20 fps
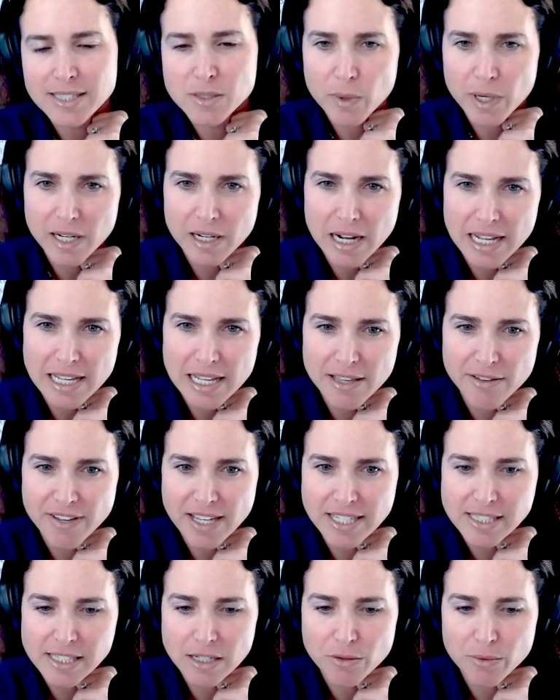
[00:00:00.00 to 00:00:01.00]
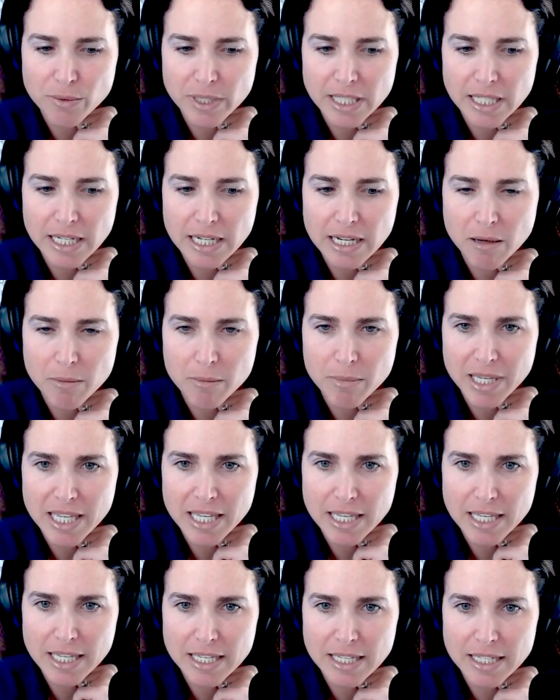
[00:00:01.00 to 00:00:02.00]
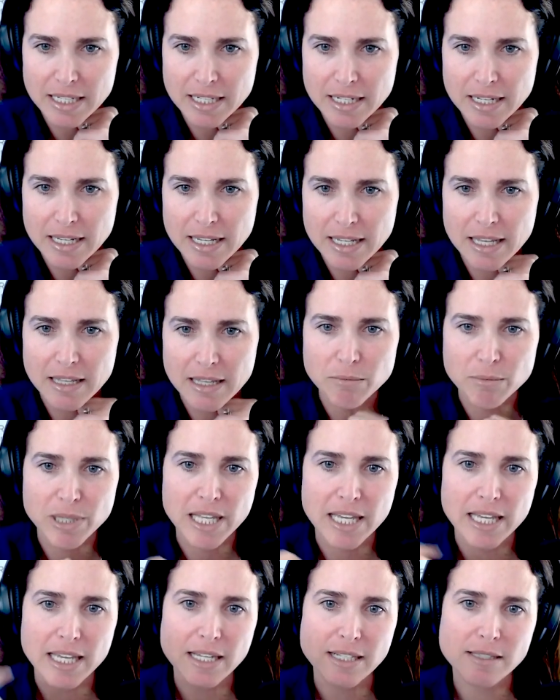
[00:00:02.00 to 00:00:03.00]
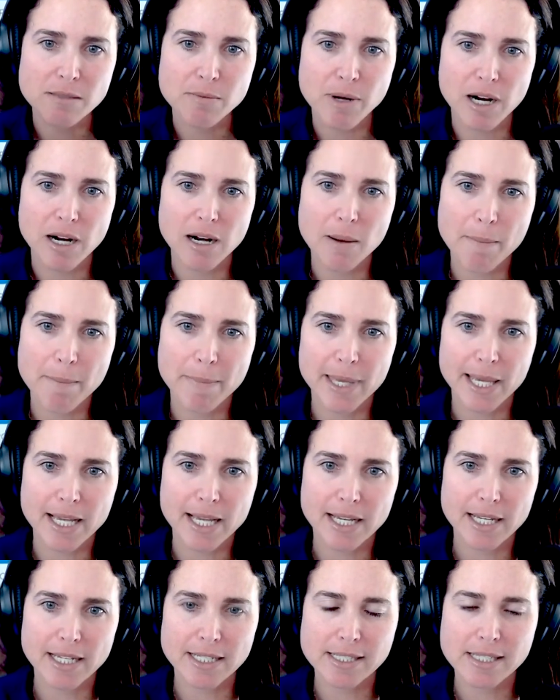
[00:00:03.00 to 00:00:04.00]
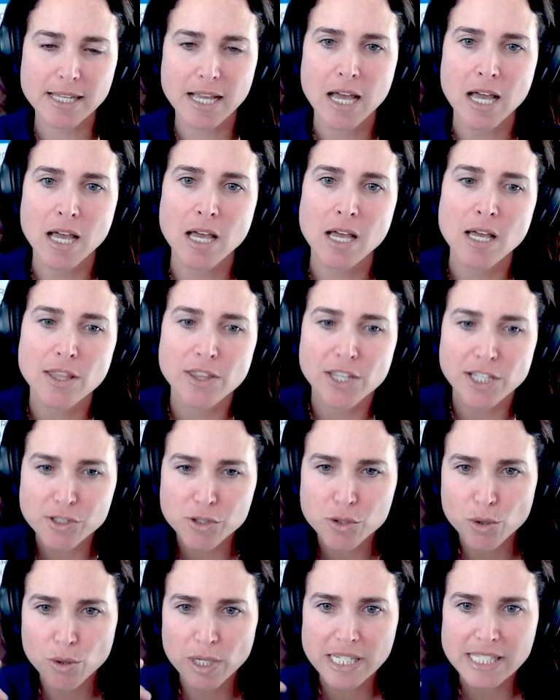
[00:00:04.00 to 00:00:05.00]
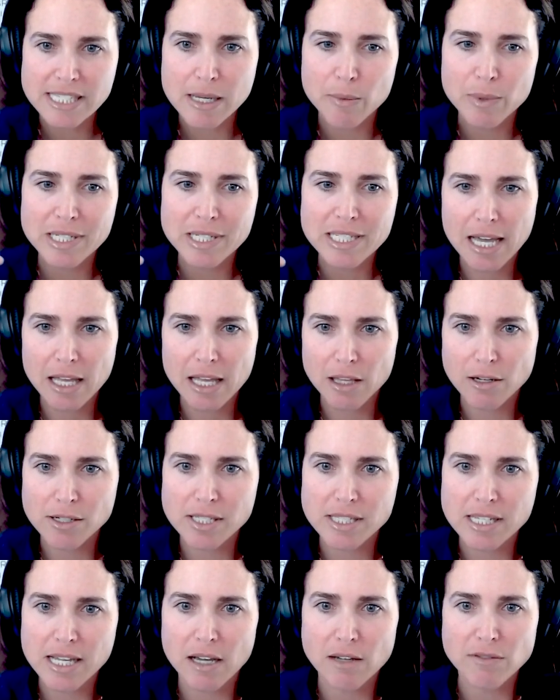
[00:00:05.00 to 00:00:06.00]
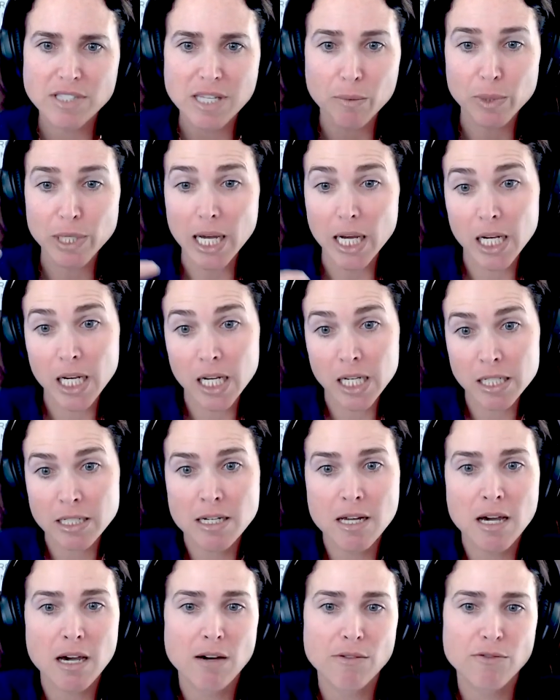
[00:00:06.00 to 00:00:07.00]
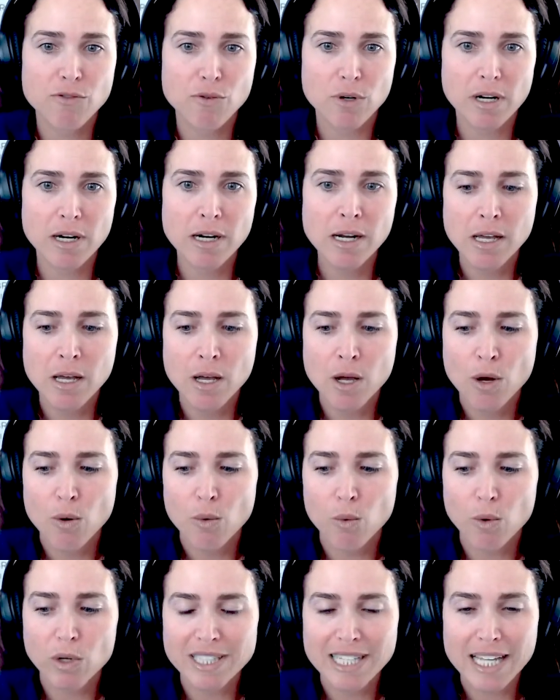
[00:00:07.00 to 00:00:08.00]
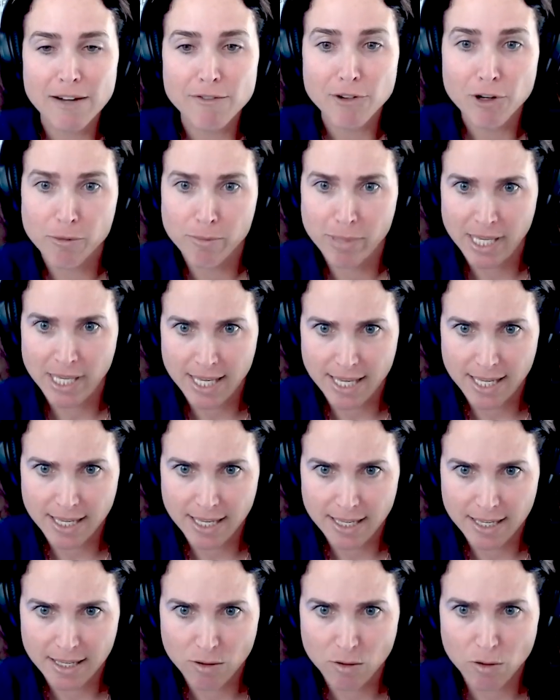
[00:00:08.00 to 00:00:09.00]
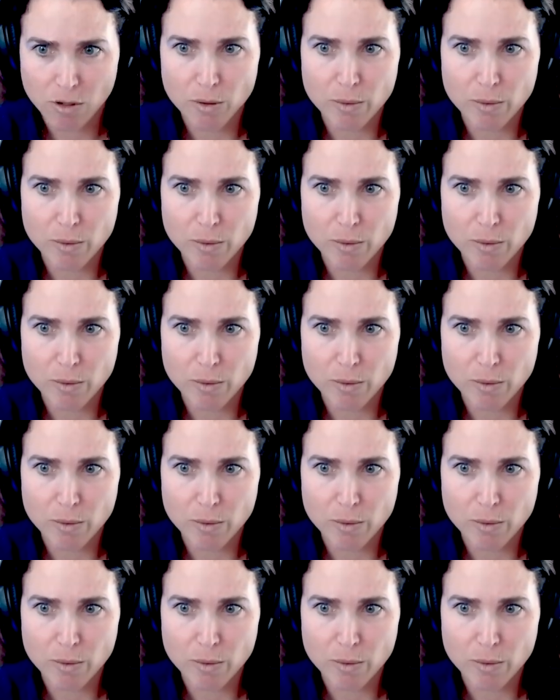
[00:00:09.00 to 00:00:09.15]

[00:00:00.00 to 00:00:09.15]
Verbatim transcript: where IFS can really come in and play its part because the stories that we tell ourselves that we're not good enough or will never be or